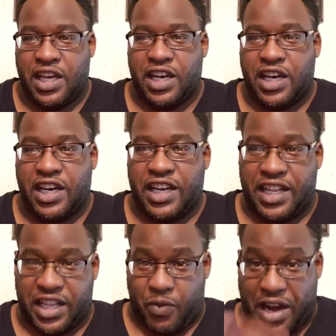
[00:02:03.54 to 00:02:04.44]

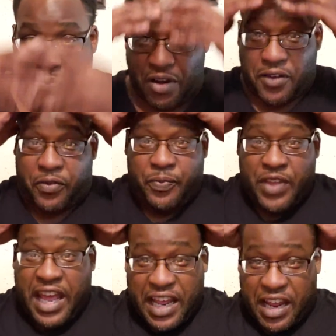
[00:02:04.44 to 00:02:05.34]
And then right above,
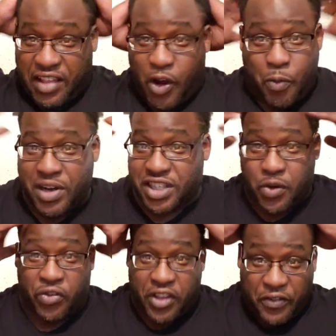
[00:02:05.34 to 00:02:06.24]
there's a whole bunch of
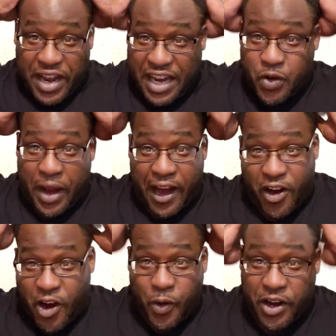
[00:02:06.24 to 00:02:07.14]
new stuff. I got new
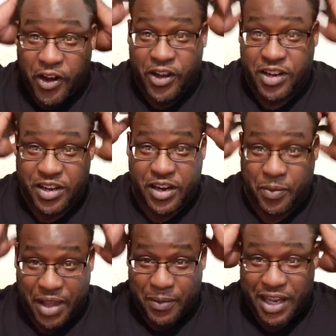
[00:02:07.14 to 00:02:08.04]
hair going on. You know what
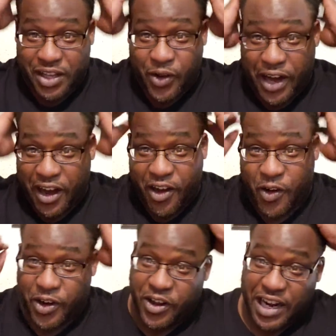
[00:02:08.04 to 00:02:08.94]
I'm saying? I'm getting a little hair
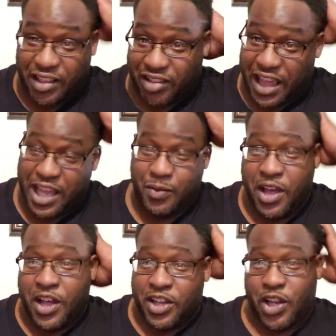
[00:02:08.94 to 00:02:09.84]
going on. Not the same
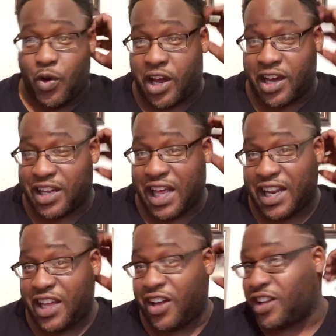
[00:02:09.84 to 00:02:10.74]
low cut a lot
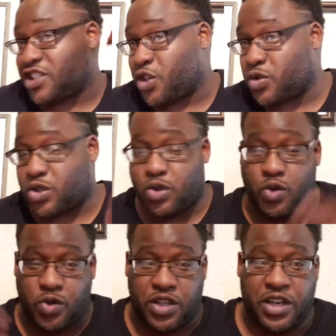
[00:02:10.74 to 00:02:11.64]
of y'all is used
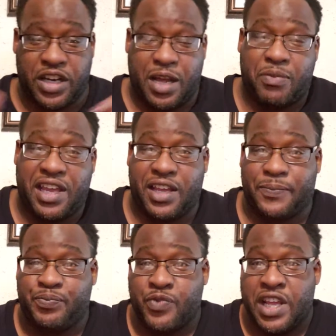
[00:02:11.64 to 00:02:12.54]
to. You know what I
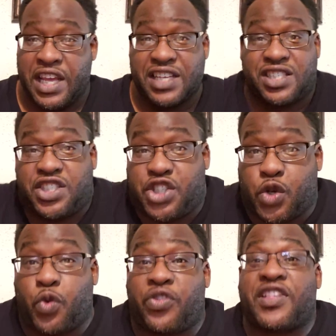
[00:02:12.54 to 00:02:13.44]
mean? It's
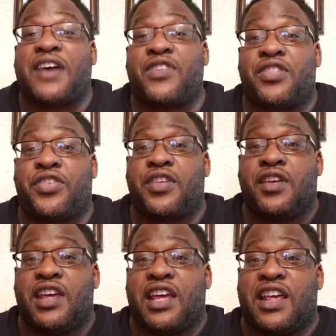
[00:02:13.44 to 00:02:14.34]
June 7th.
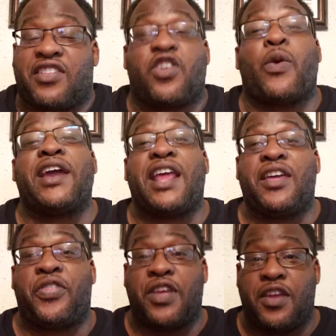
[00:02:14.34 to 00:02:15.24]
It's grade
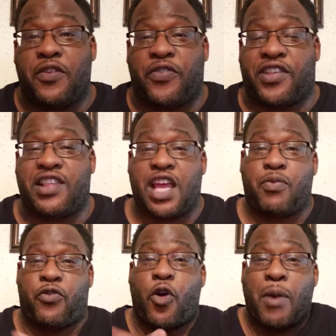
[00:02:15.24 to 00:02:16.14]
8th Eve. It's the day
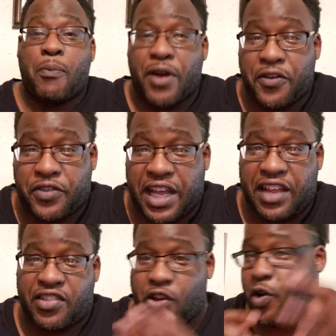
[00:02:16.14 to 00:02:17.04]
before my
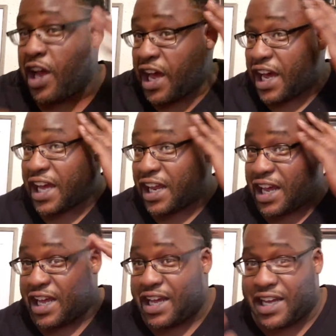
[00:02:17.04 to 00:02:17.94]
birthday. So I
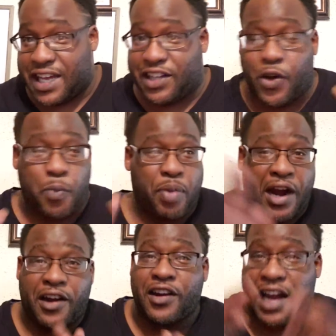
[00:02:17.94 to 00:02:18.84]
got a little
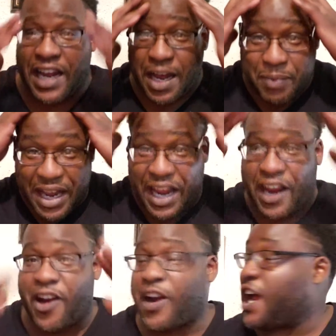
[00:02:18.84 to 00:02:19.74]
part. I got my
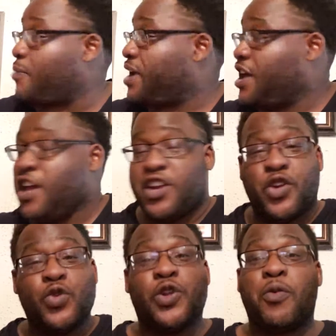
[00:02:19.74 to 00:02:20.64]
hair. I got my
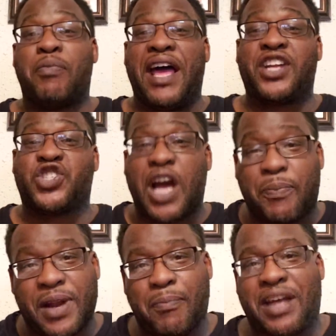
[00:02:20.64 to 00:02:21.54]
new little
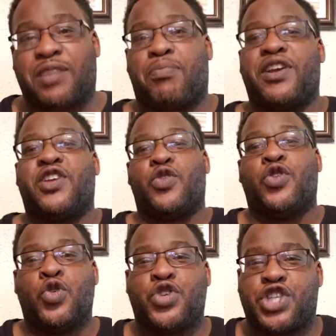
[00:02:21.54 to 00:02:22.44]
backdrop. And I'm about to bring you a
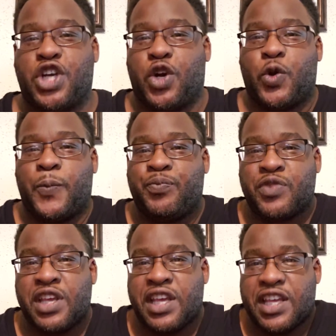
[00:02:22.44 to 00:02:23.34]
new show.
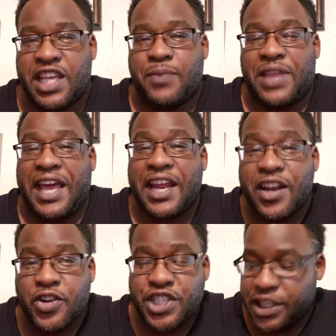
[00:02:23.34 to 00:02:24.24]
Keep That
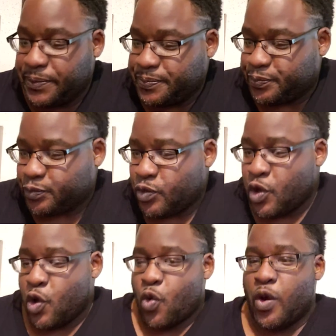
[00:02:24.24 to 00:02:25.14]
Energy,
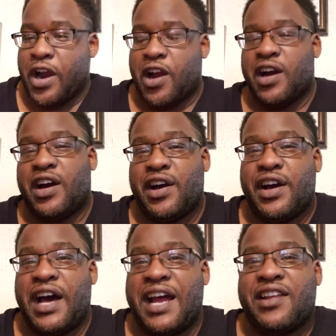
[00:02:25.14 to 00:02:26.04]
where
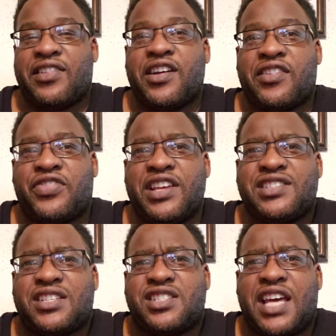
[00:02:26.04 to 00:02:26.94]
I discuss things
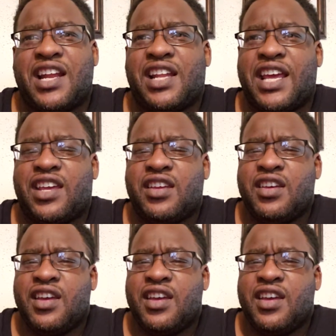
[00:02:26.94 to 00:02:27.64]
that's just kind of like